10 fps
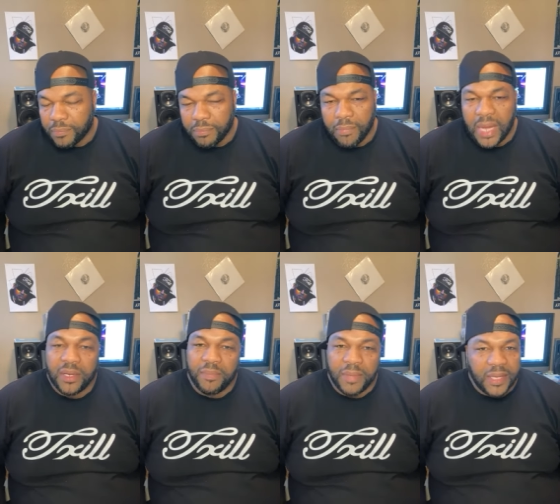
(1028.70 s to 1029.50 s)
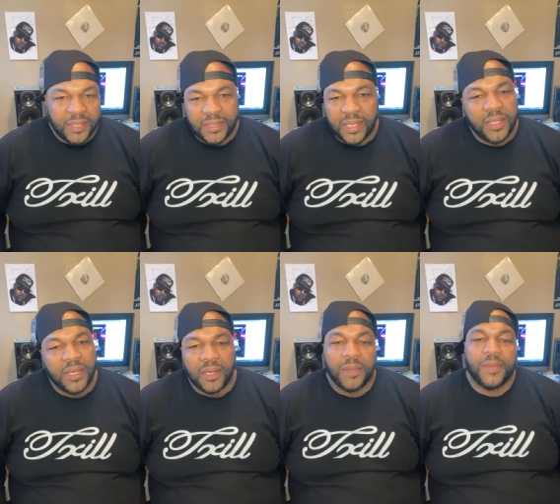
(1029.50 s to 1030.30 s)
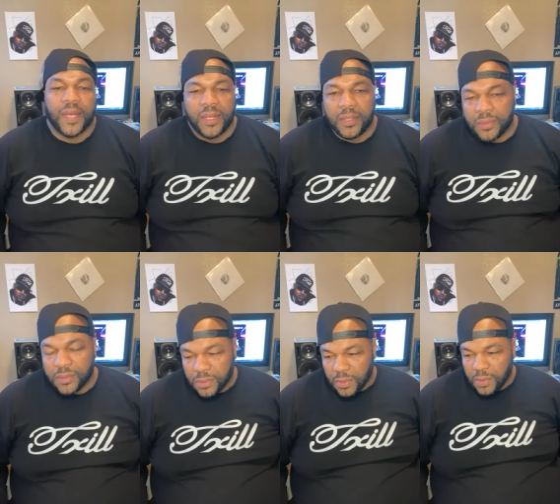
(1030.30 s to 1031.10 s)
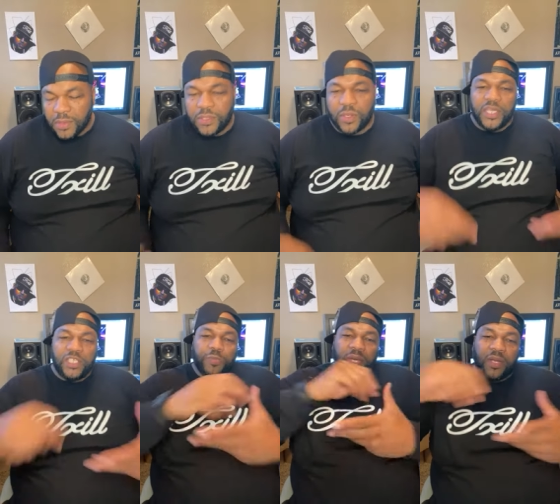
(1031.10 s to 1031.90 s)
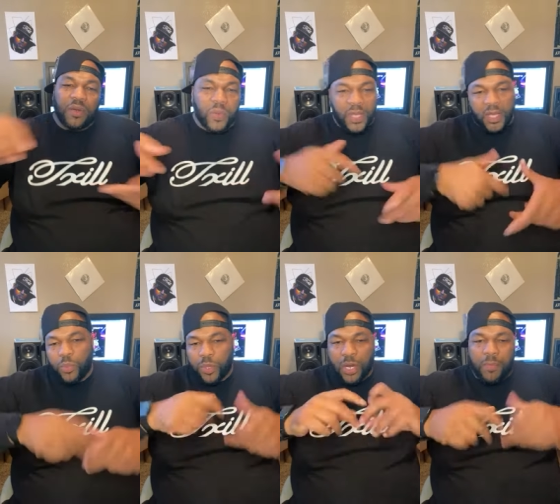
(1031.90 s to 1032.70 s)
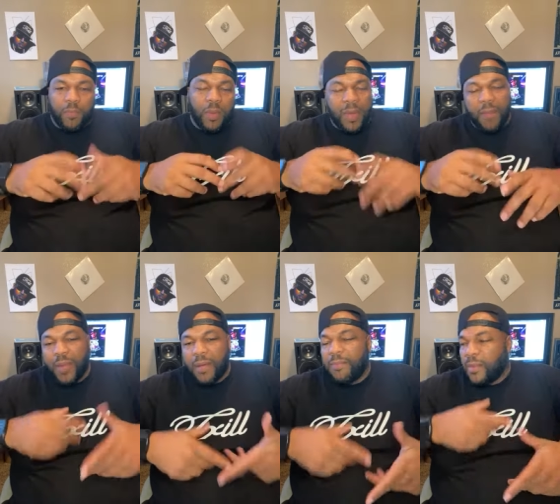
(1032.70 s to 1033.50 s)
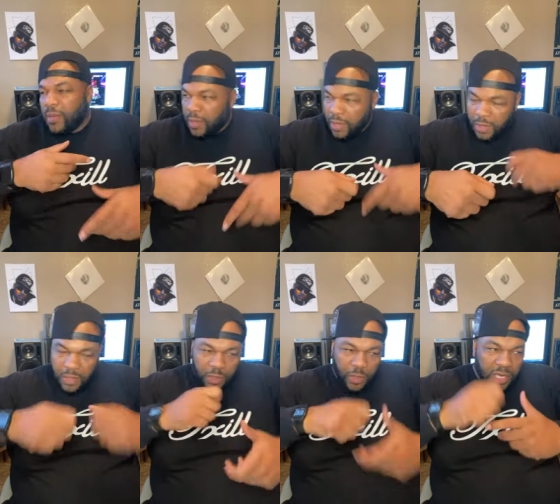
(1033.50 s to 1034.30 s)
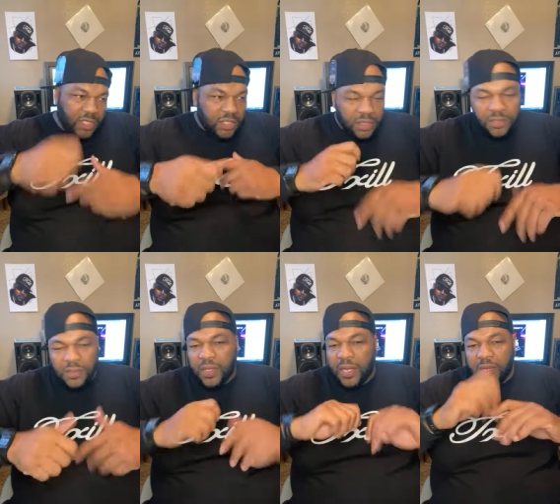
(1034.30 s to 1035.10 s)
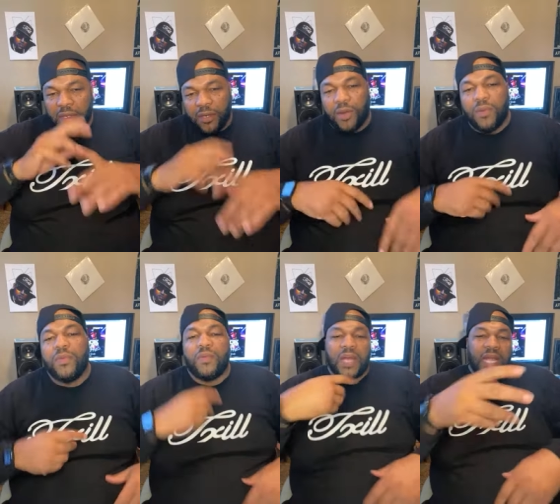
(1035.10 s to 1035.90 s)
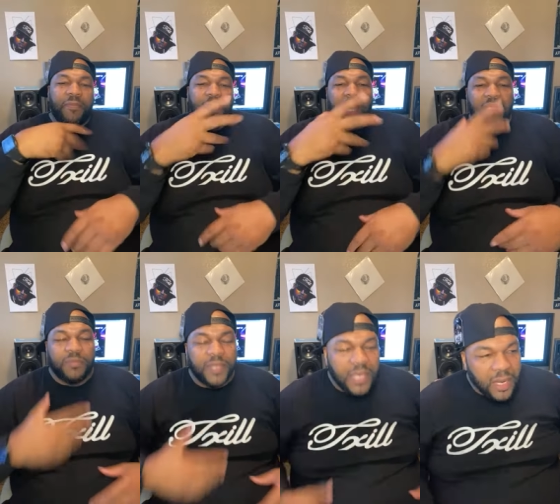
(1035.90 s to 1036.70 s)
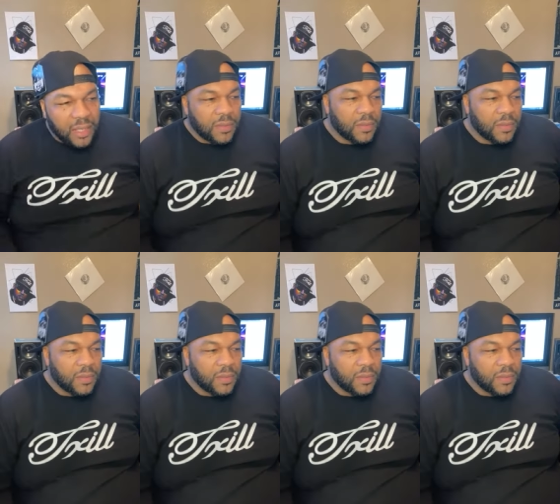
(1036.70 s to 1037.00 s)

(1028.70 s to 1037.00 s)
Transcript: My dumb ass say, yeah, okay. So he sprinkled the weed, wop, wop, wop, wop, crush, and you know, now he passed me that.